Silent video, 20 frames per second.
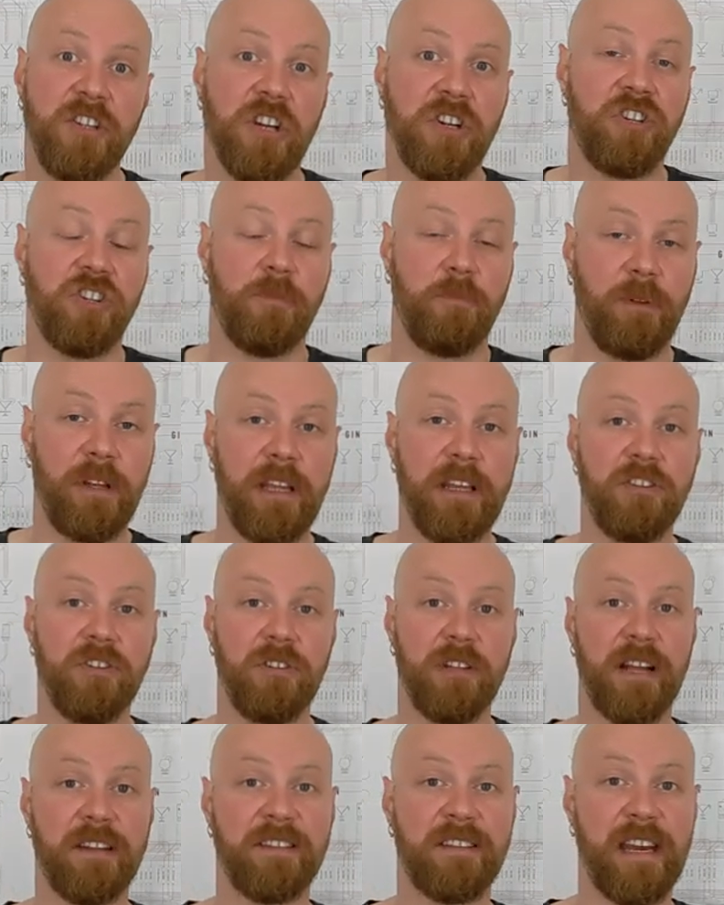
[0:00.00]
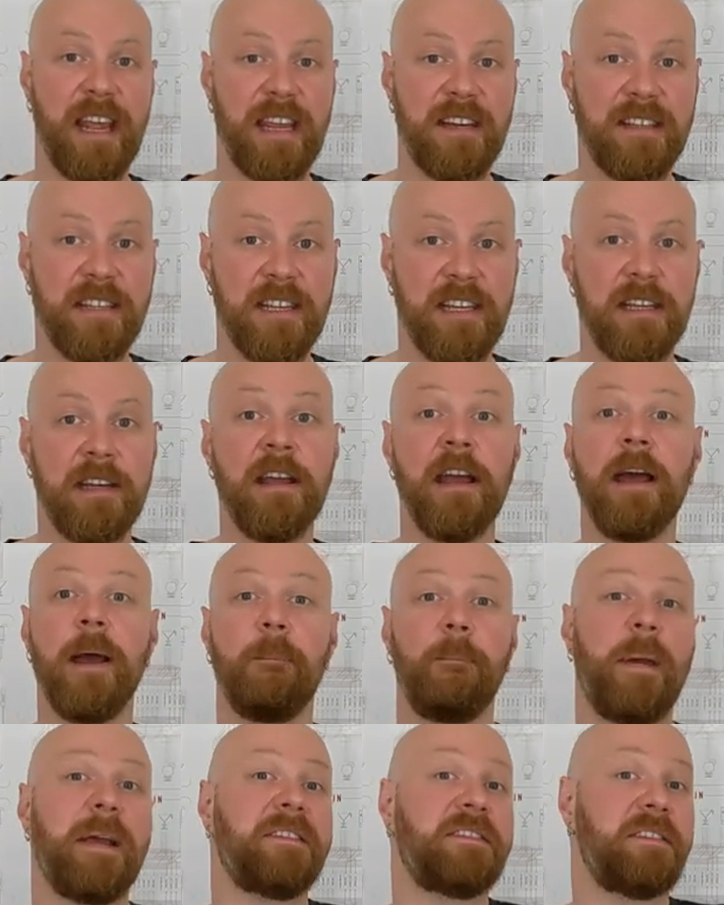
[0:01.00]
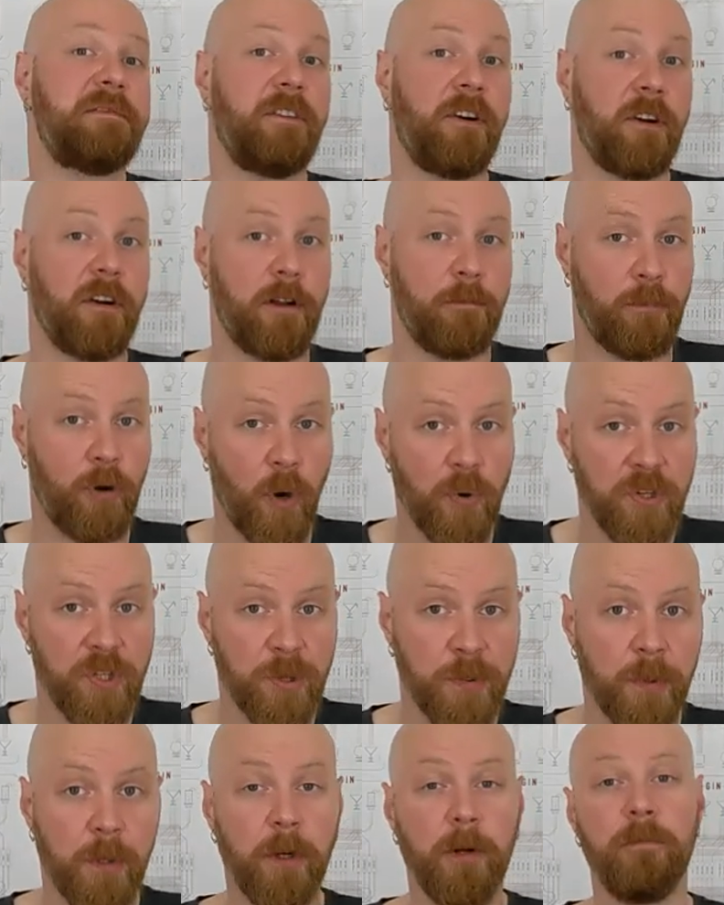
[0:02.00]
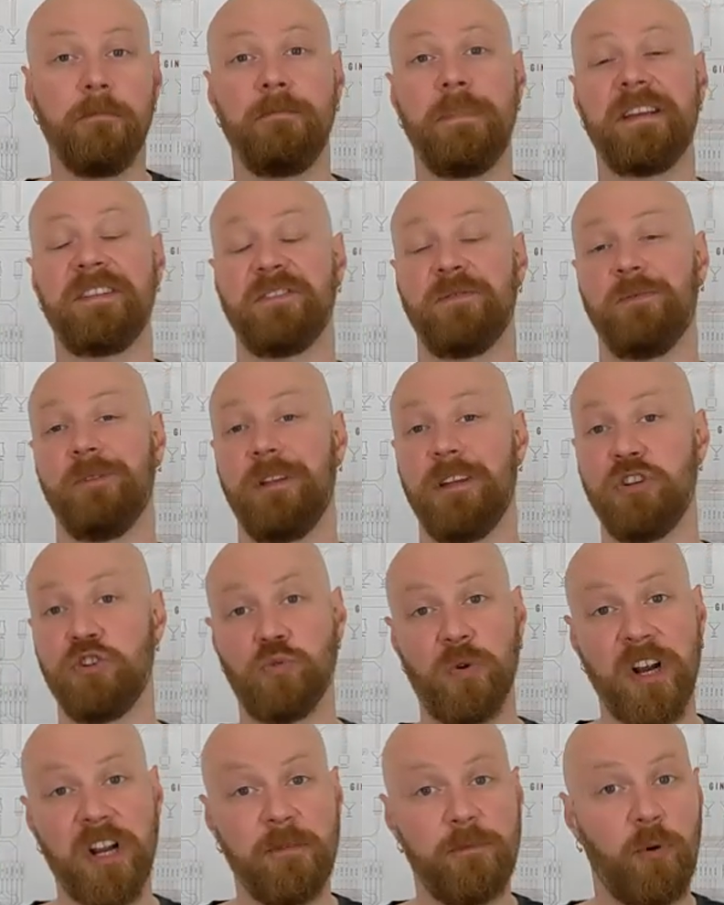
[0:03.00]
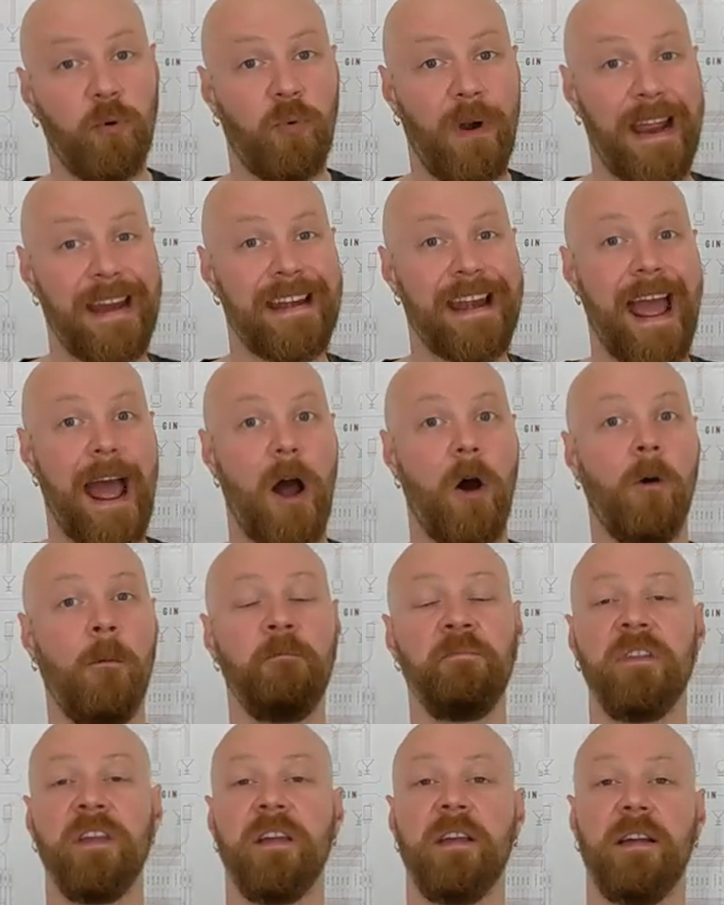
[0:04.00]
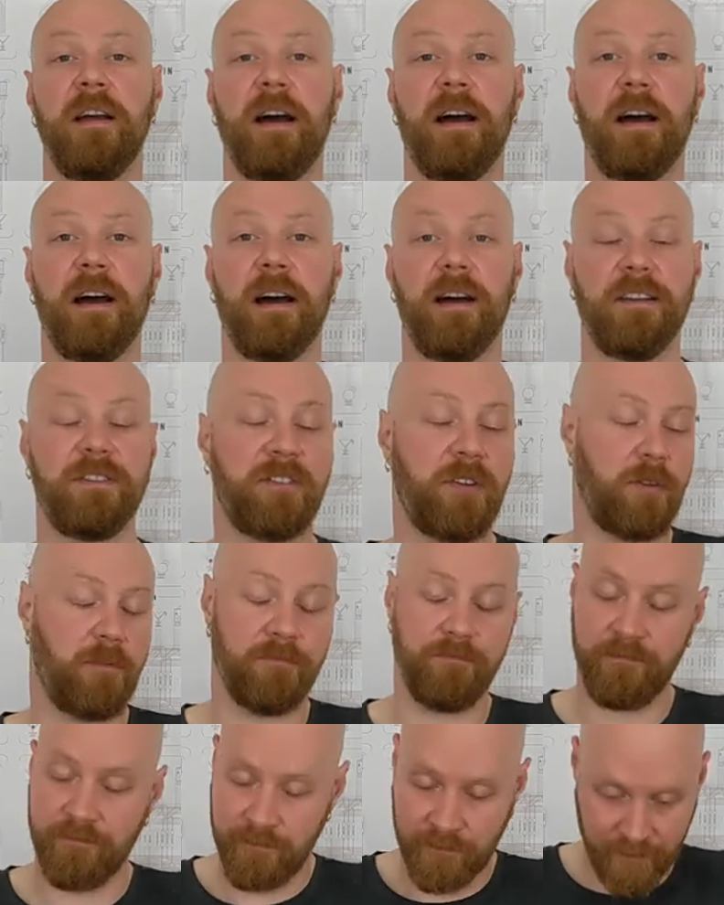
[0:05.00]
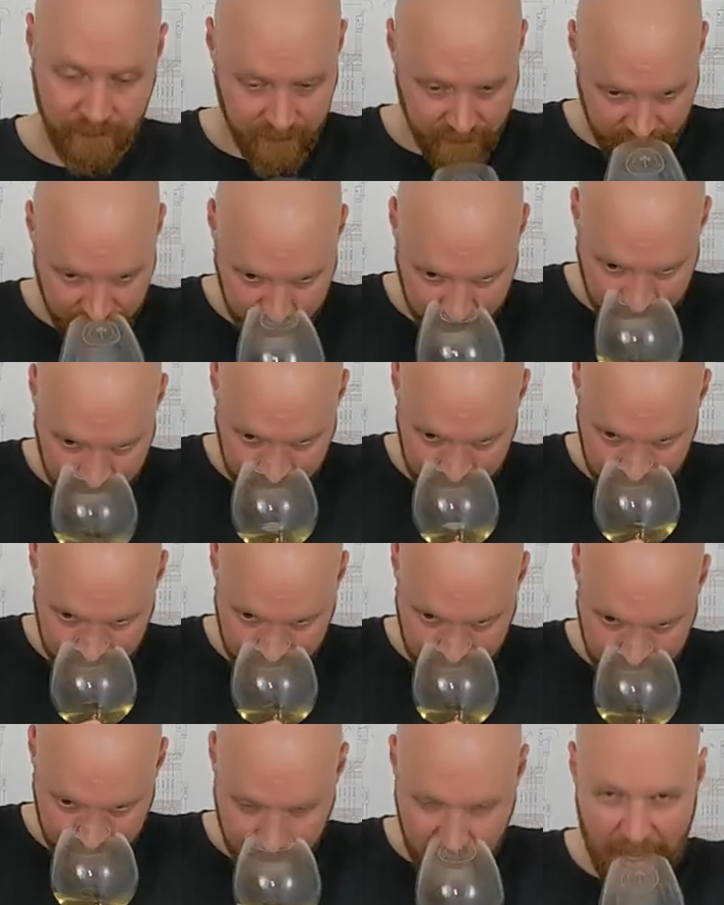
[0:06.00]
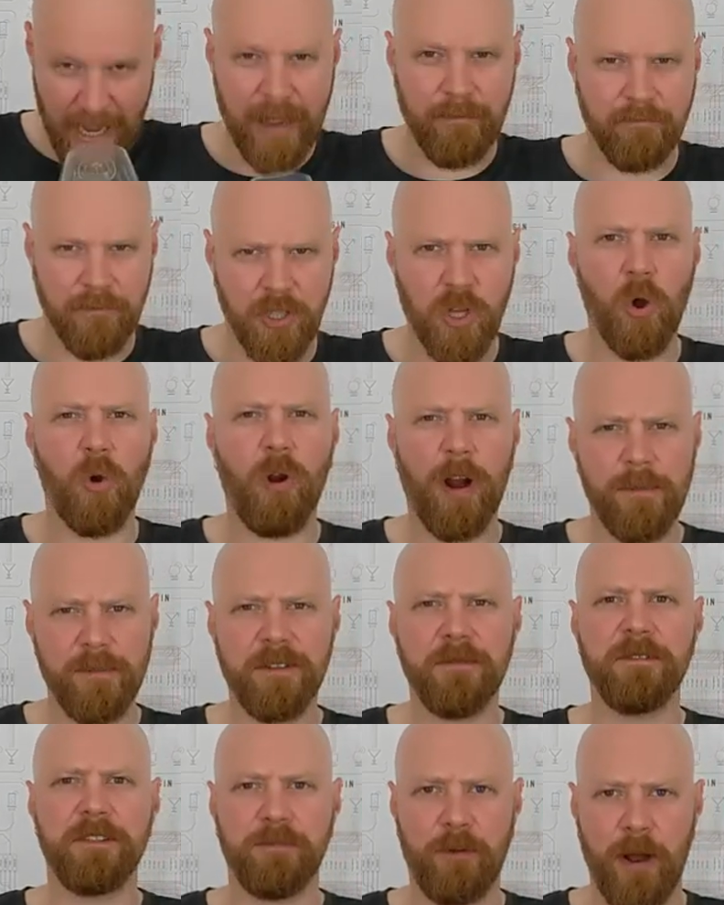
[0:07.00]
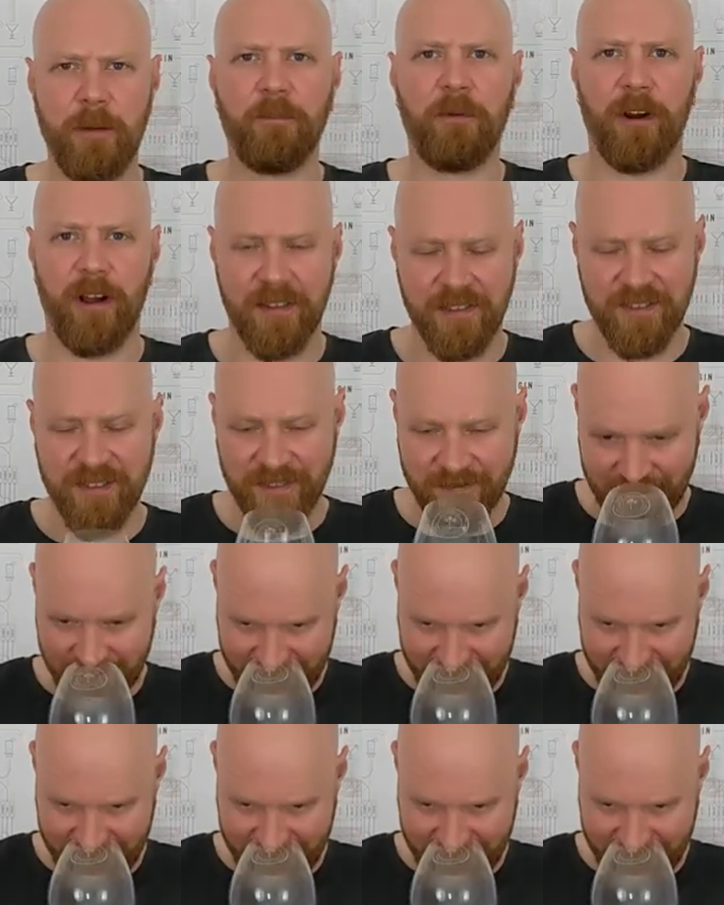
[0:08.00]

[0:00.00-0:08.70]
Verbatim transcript: in Chablis in 2018 makes it very approachable, makes it really drinkable right now. Uh, so yeah, go grab some spot prawns.